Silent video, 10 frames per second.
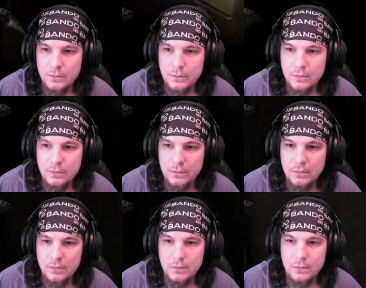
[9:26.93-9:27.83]

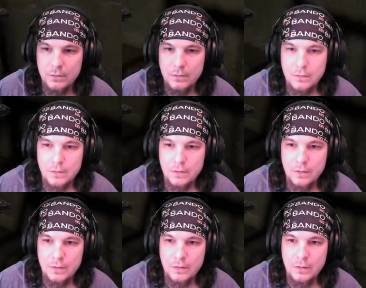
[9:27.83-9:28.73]

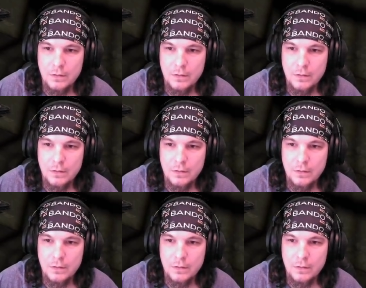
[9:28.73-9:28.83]
(no one is talking)